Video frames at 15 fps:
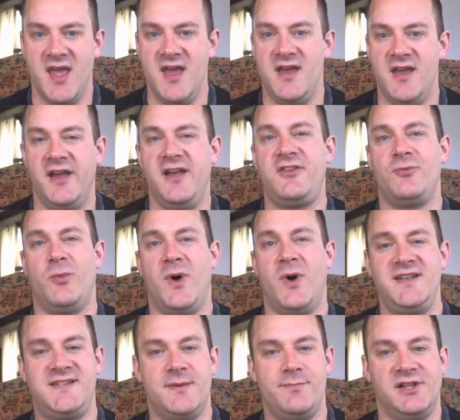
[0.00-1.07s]
Is one
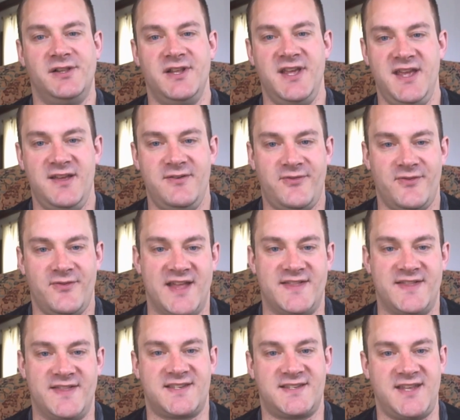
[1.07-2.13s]
to believe that
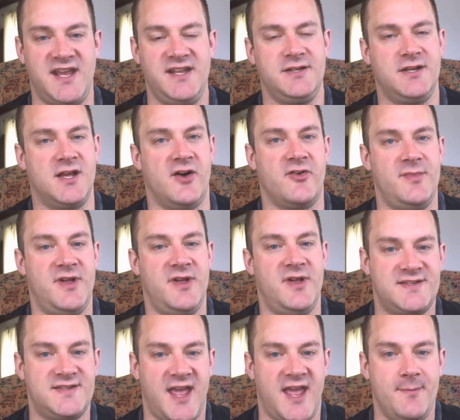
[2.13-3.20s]
the state government
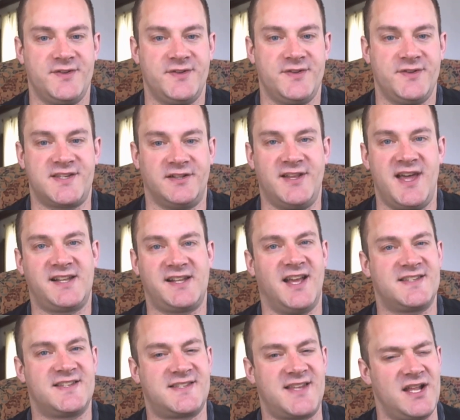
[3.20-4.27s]
is able to select
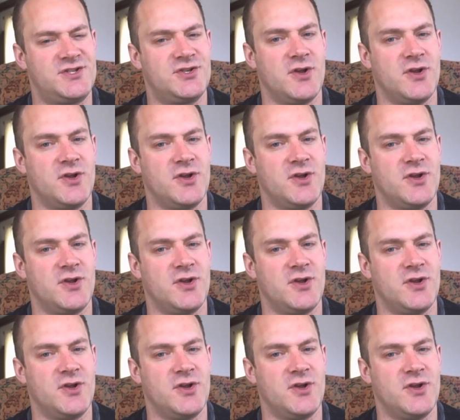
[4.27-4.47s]
essential